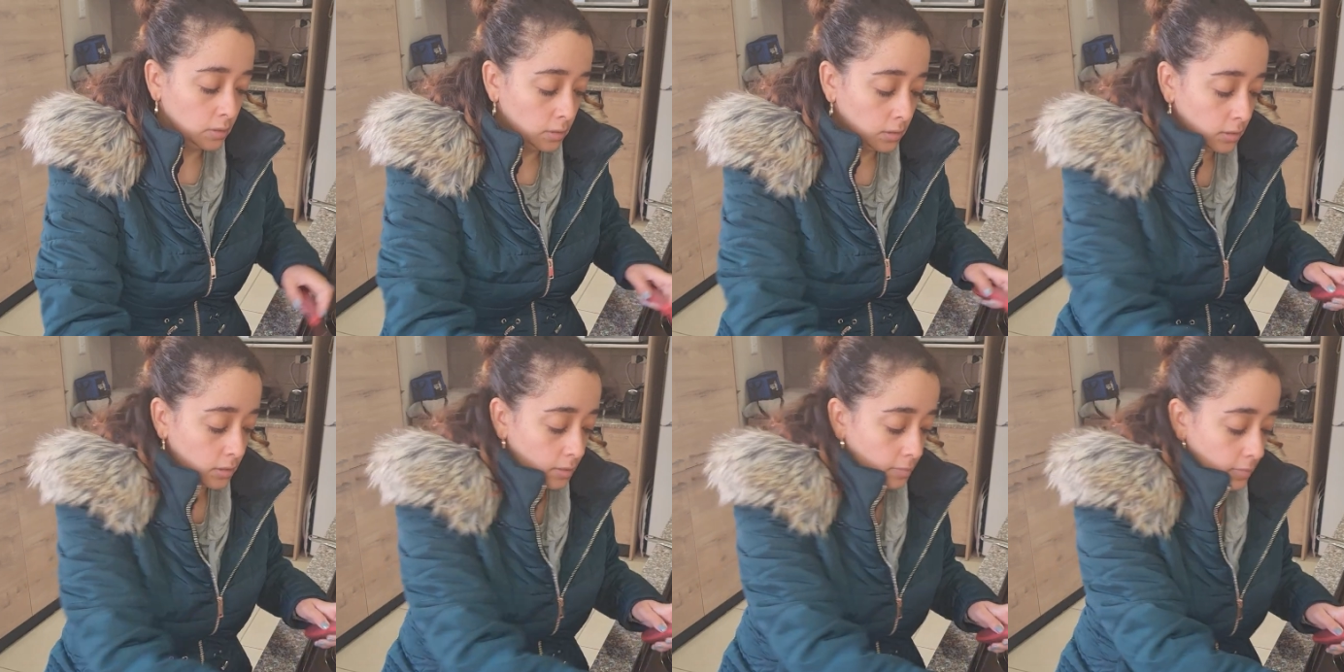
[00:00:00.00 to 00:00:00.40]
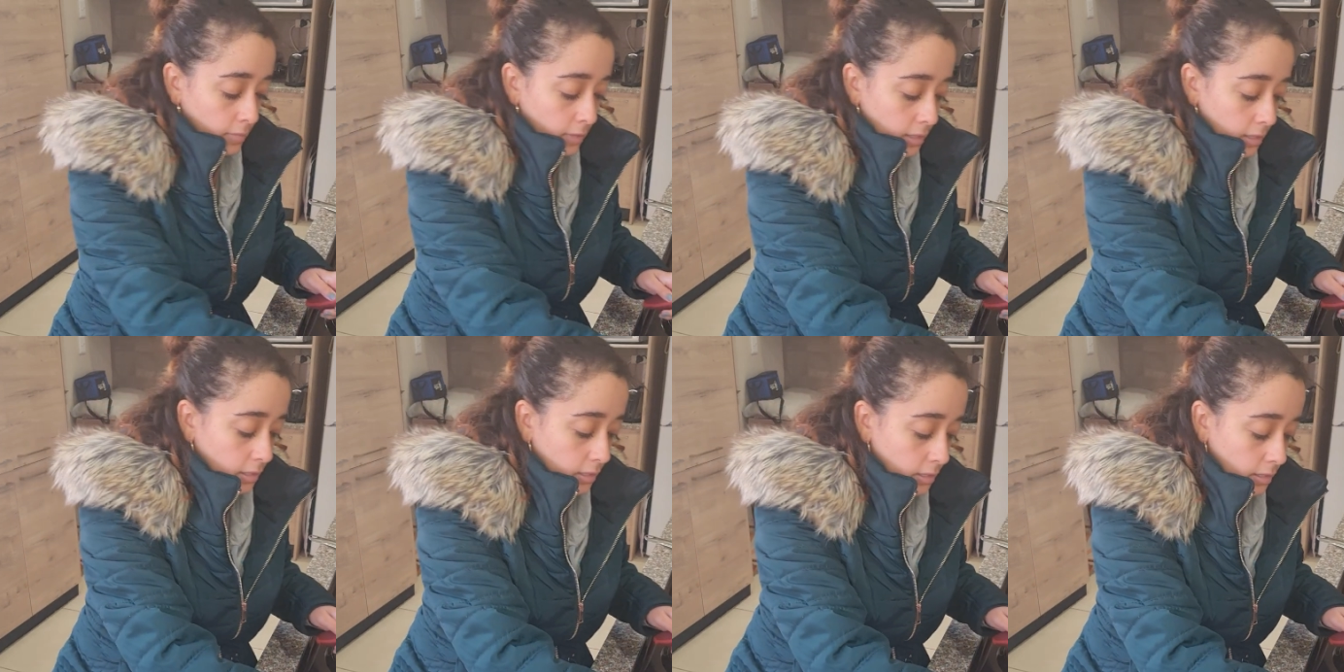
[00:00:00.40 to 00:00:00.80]

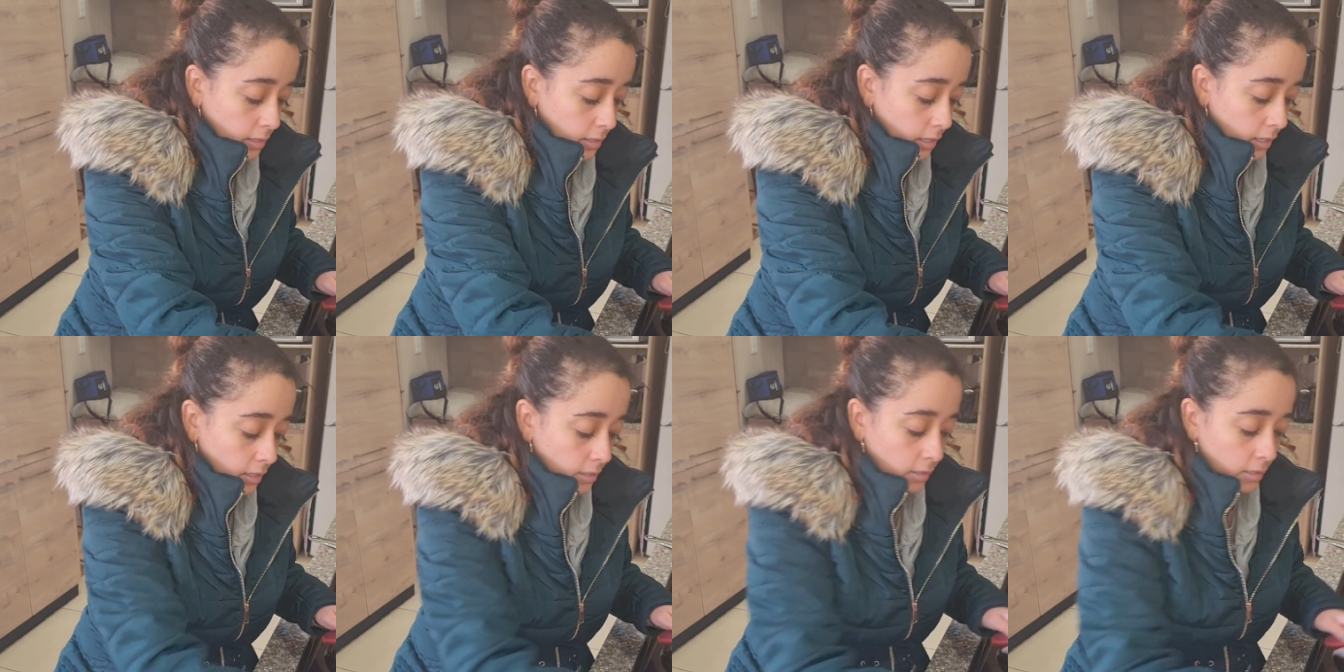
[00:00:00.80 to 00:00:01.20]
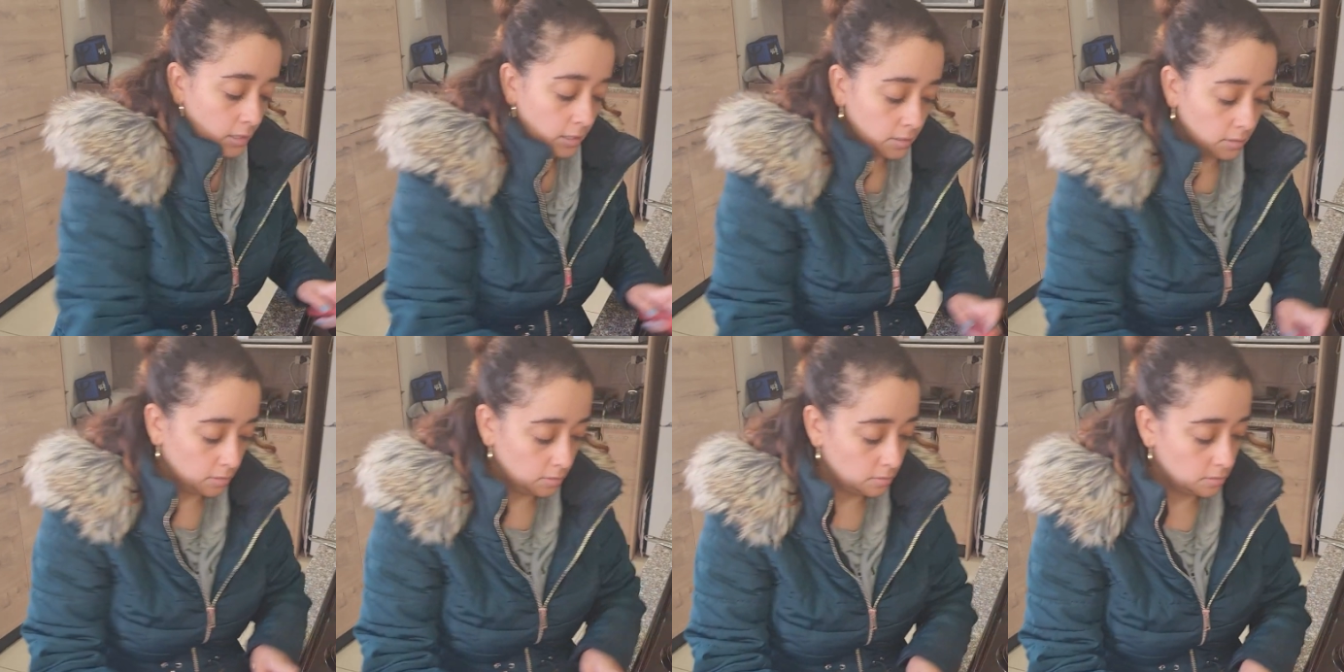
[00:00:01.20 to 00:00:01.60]
something sad that I
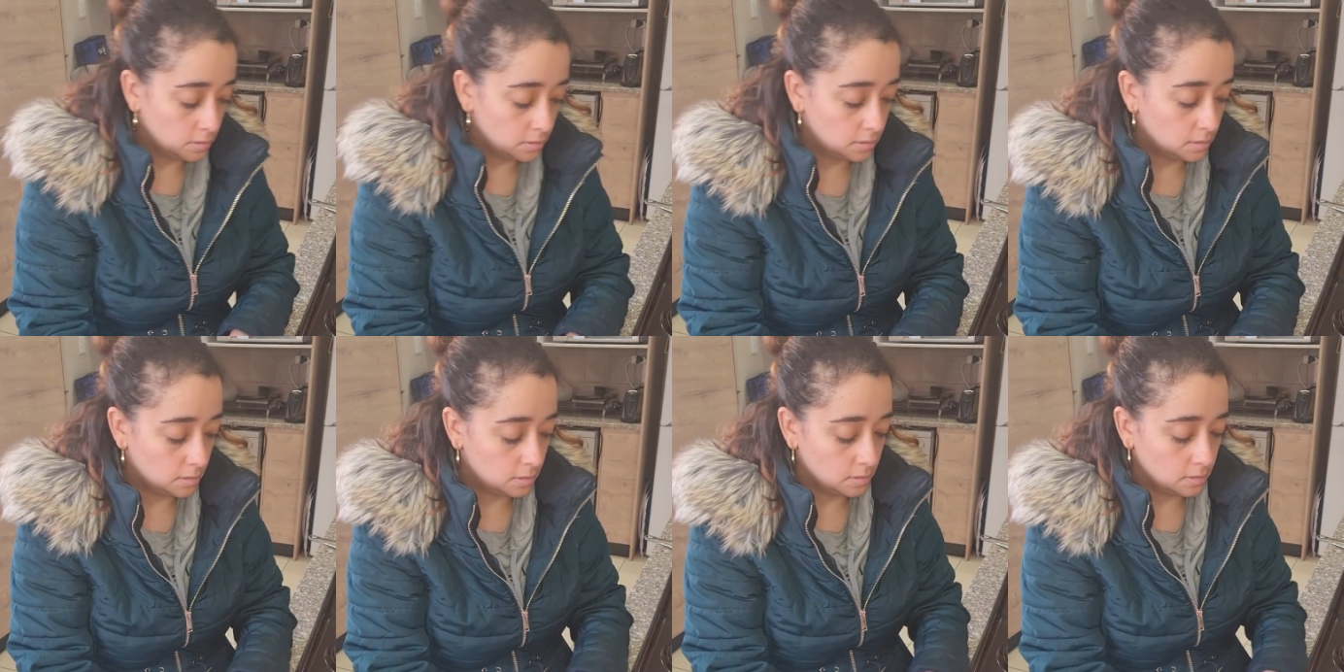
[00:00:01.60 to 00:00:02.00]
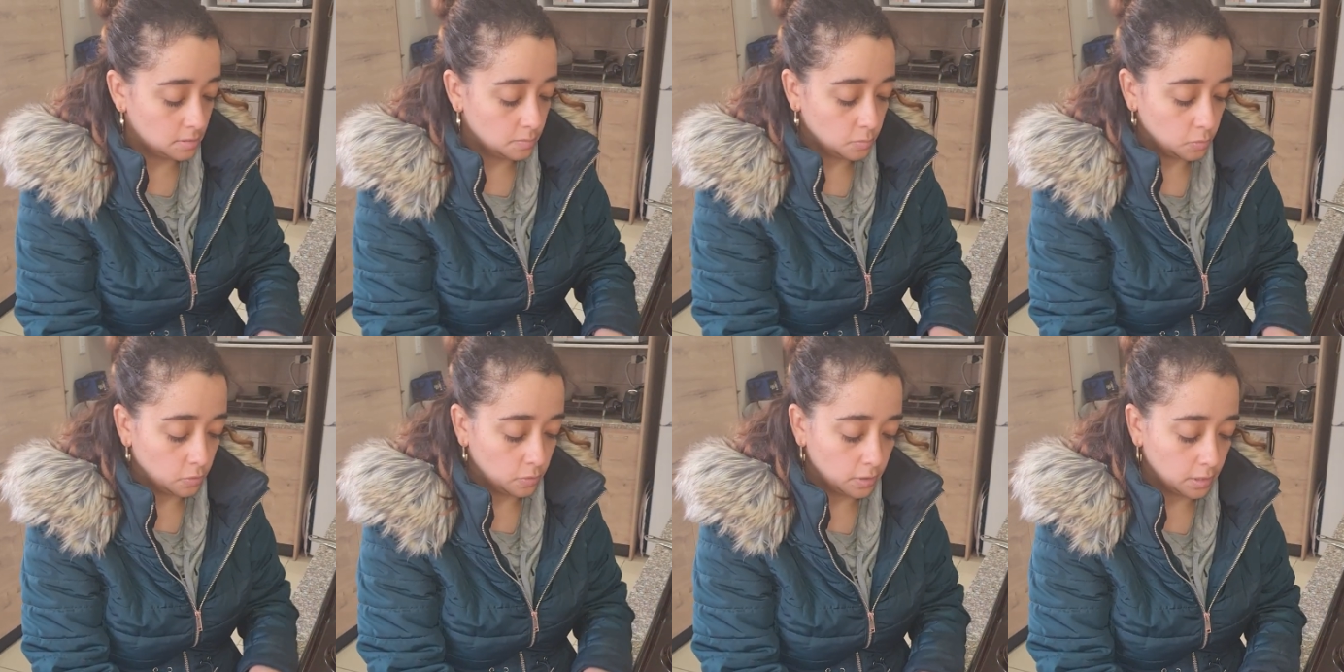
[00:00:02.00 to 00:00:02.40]
noticed this
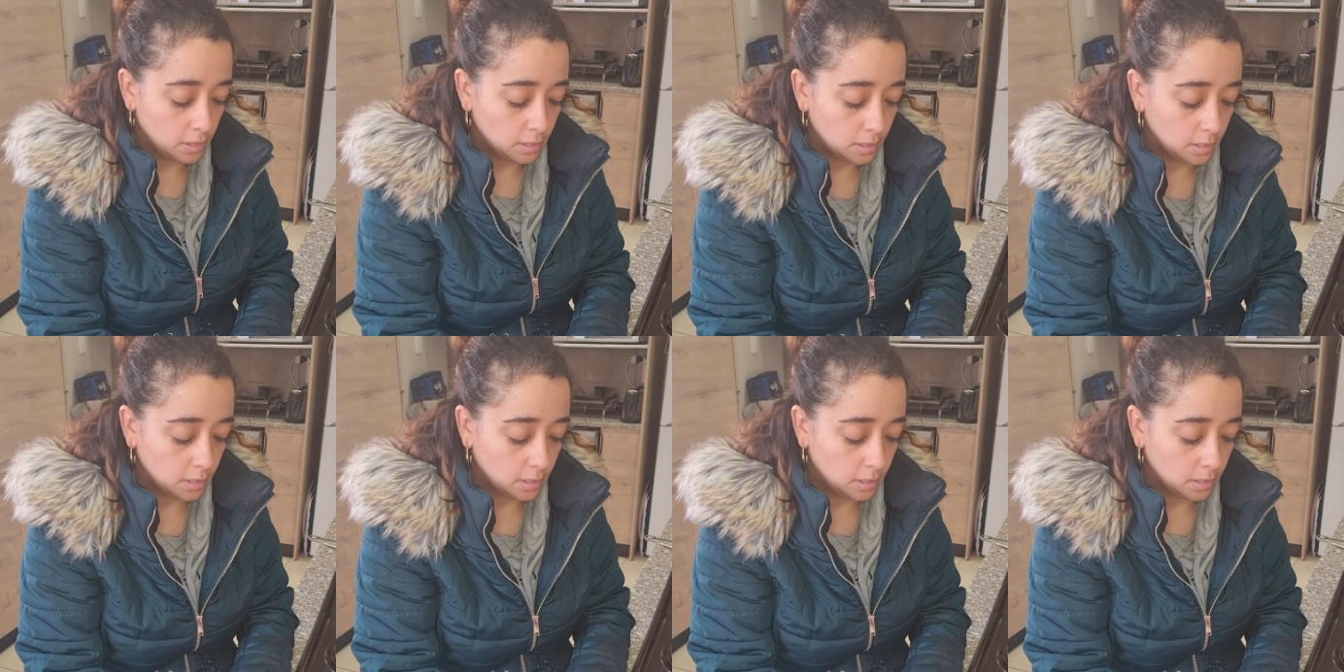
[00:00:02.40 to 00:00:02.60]
morning,